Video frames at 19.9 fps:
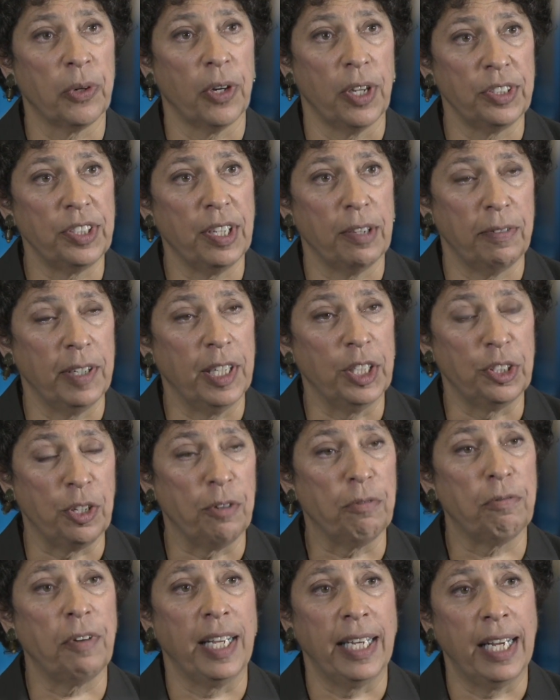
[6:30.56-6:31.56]
broad
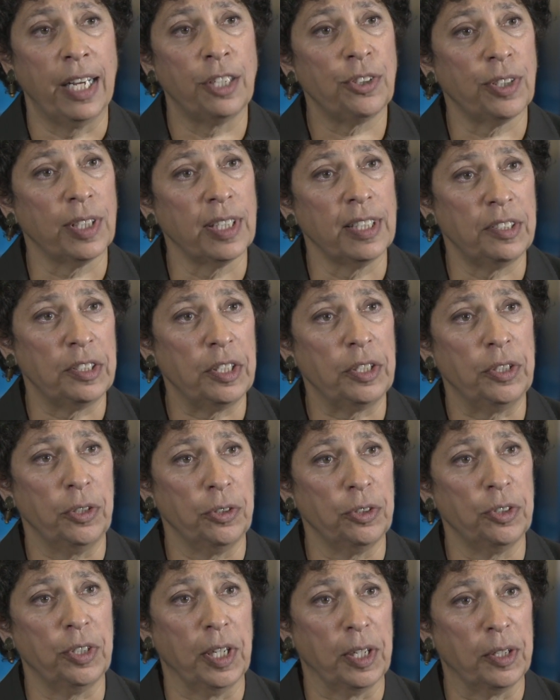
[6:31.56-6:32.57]
definition. Financial
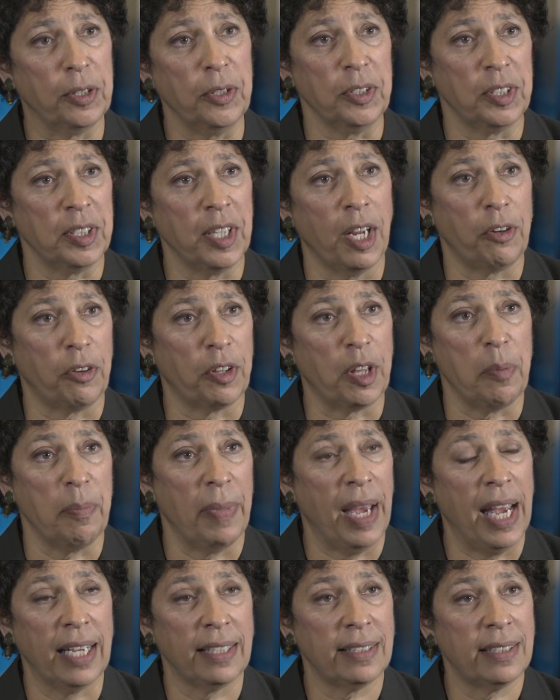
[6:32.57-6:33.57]
institution includes not only
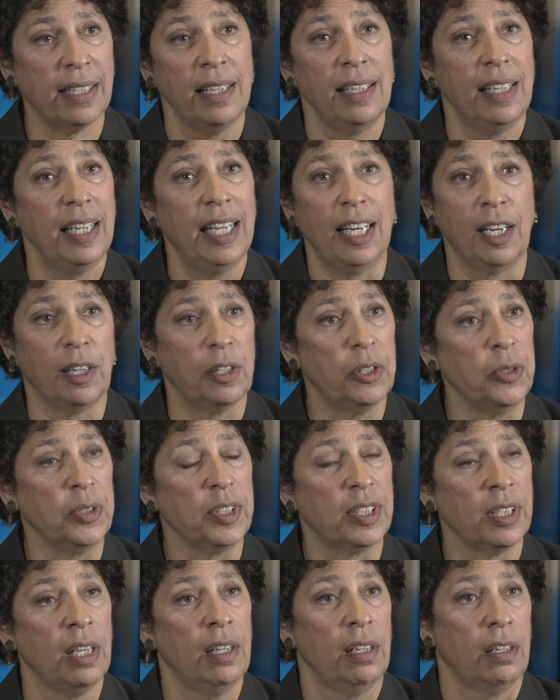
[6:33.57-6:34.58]
banks; it
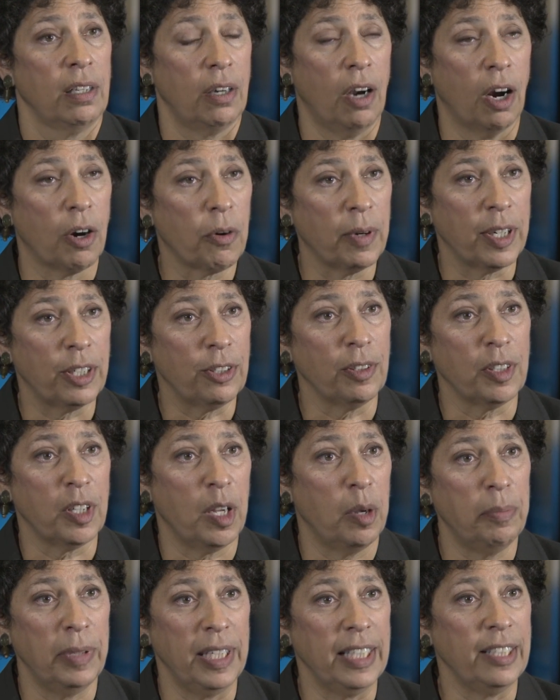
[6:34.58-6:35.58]
includes car rental
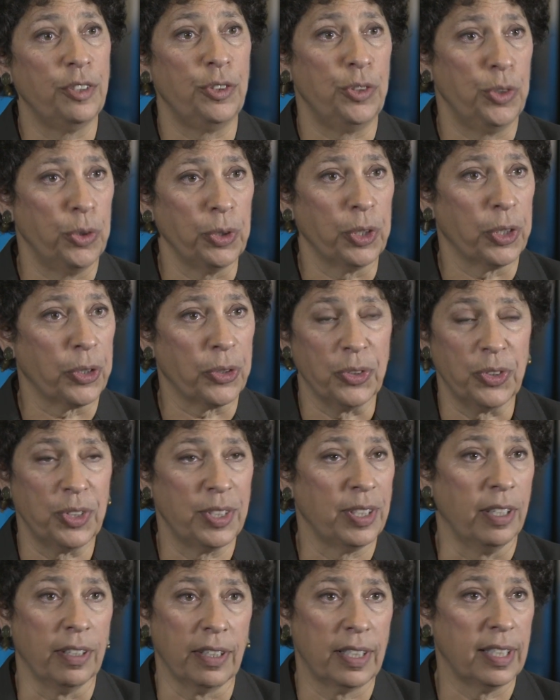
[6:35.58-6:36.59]
companies, mm-hmm.
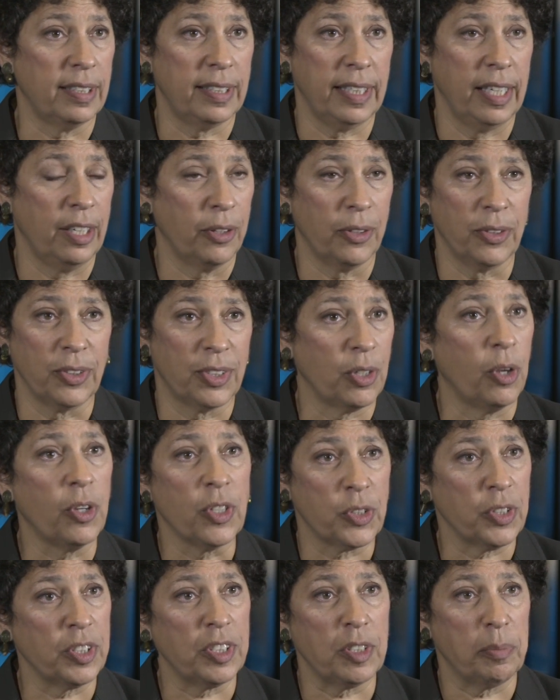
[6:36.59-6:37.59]
jewelers, you know, casinos, right.
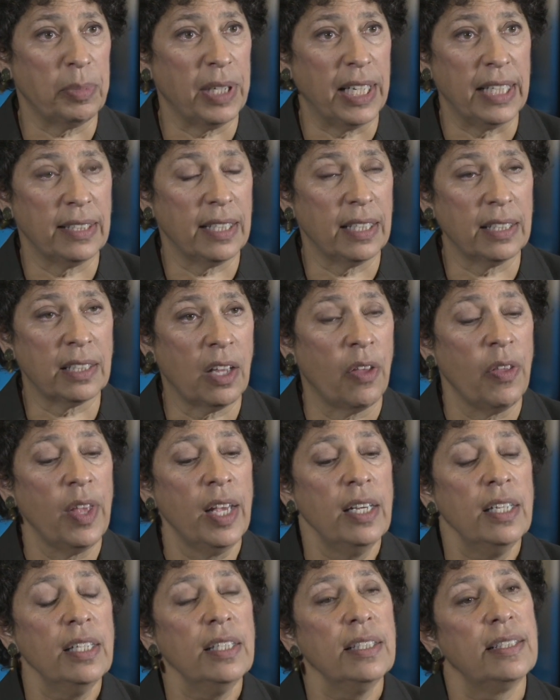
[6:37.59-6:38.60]
all sorts of places.
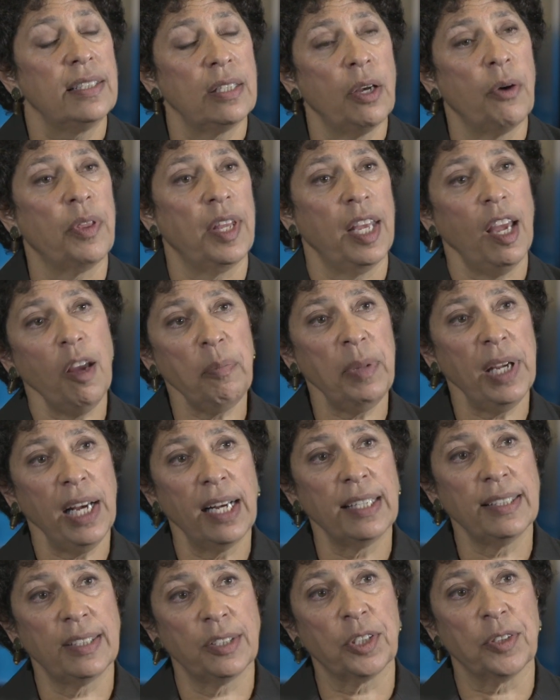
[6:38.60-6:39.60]
So the
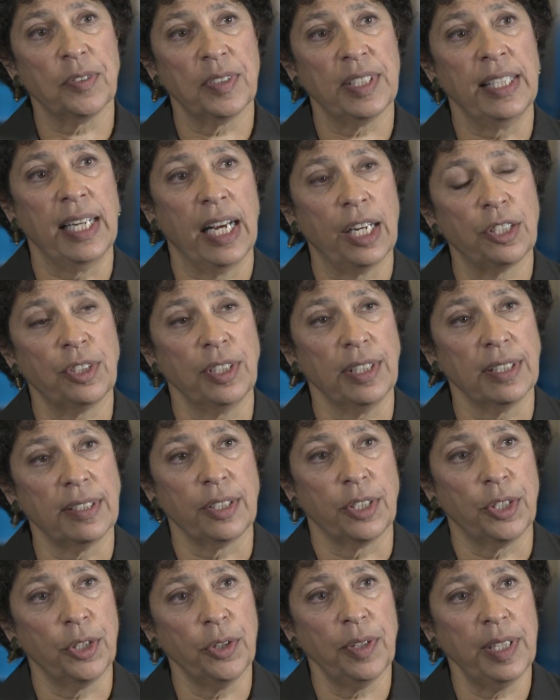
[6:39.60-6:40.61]
FBI serves the national
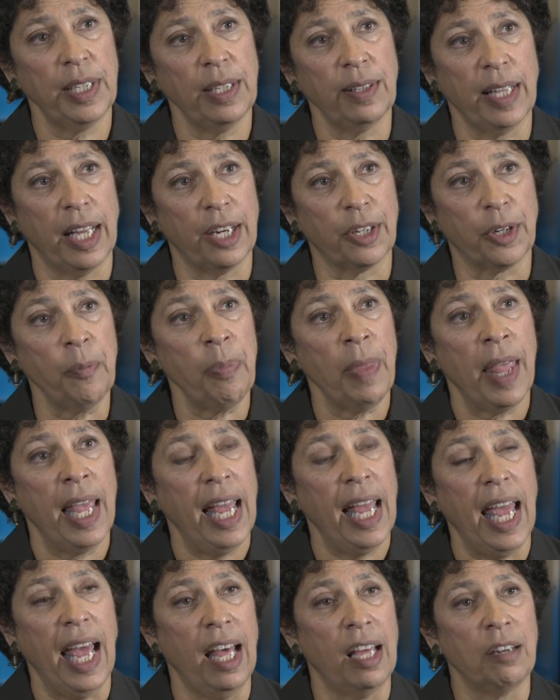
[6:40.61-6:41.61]
security letter.
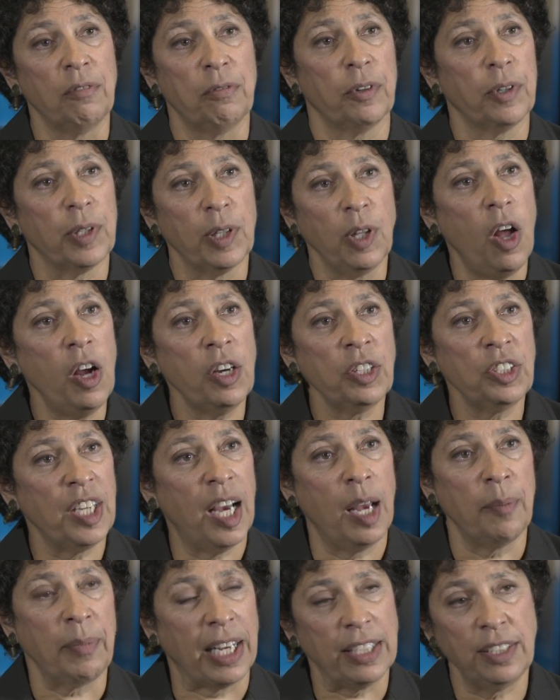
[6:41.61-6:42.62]
And for a long
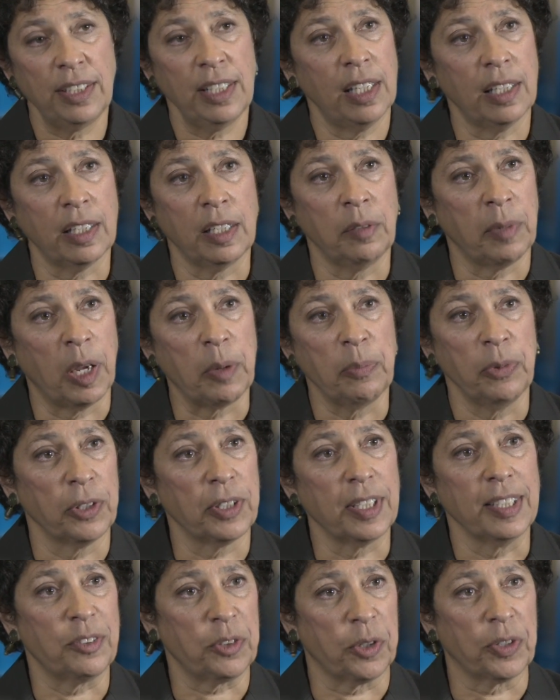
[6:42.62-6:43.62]
time, I tell in my
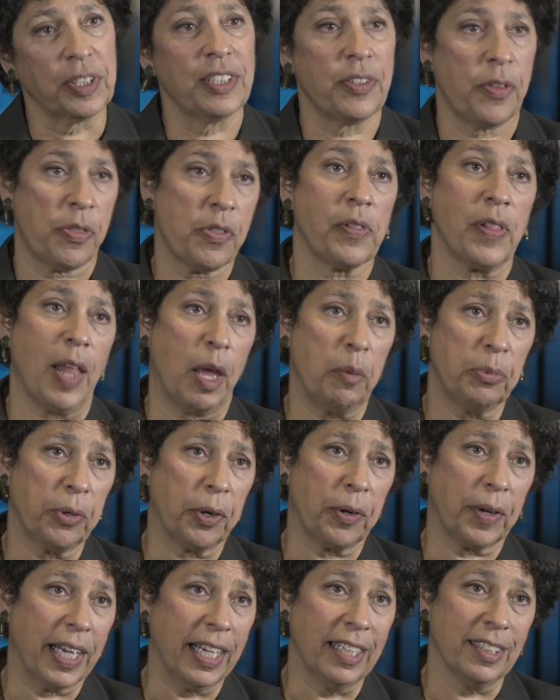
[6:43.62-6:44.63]
book the stories of the
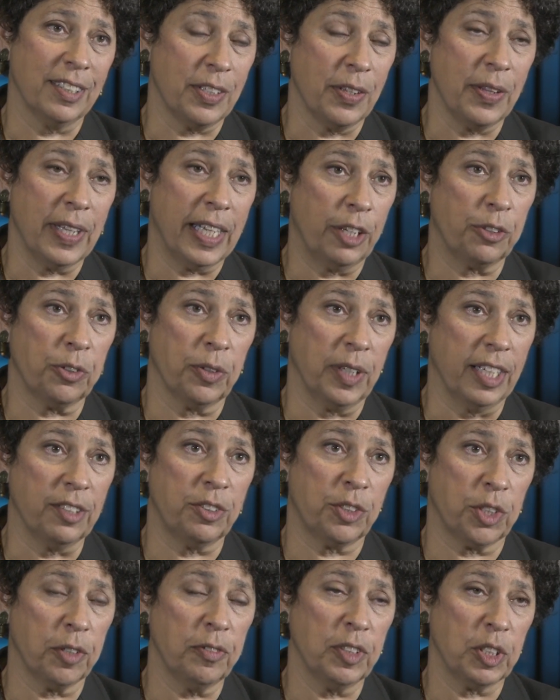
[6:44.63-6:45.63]
librarians and the
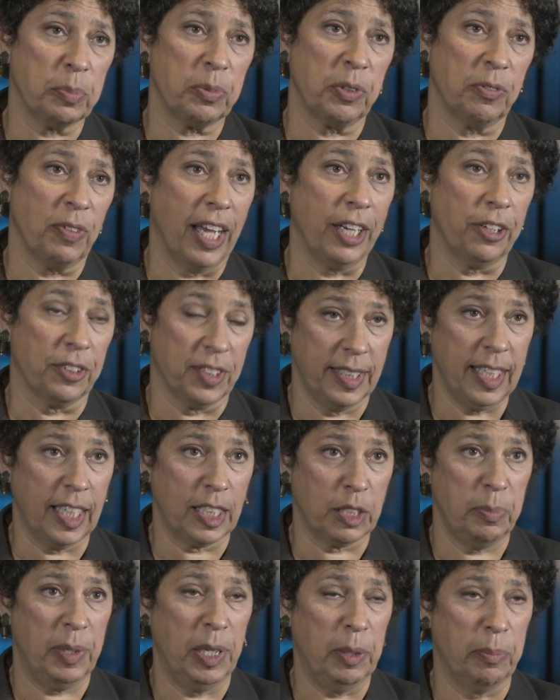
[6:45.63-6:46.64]
internet service provider,
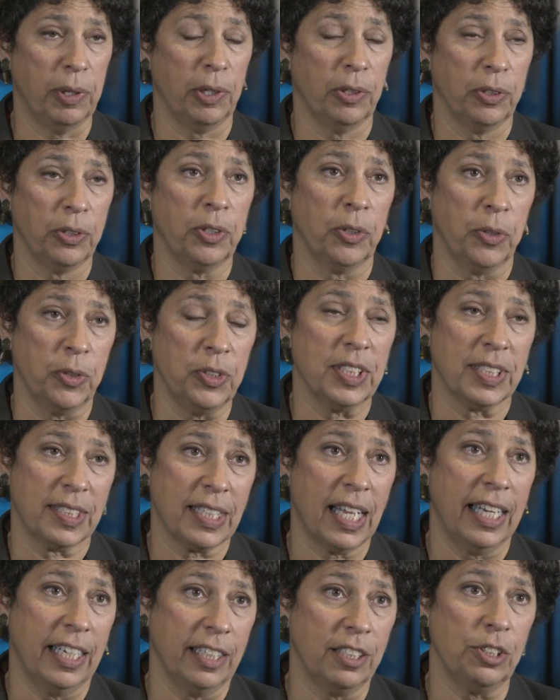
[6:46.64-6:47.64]
six people who
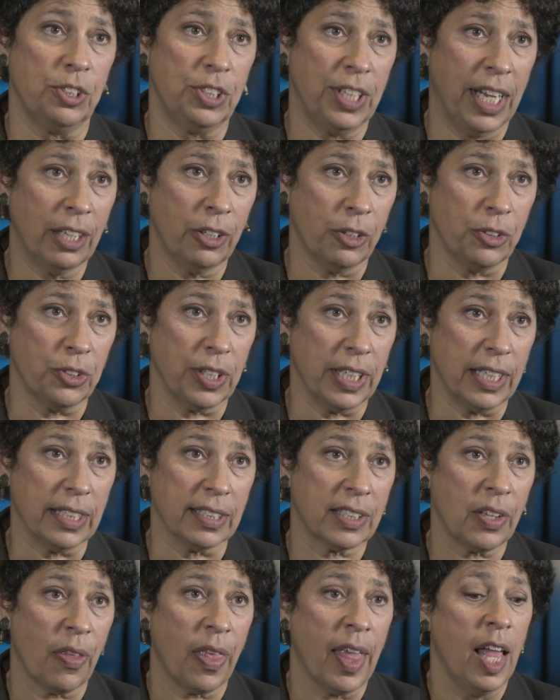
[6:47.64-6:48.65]
decided to challenge
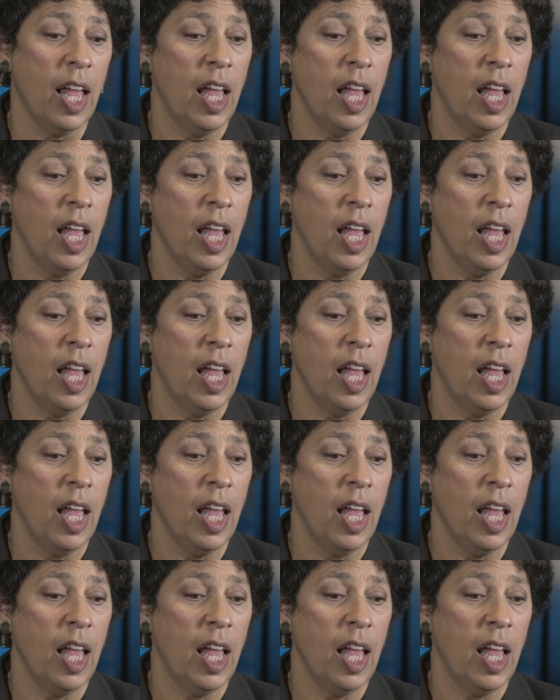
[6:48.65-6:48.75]
this.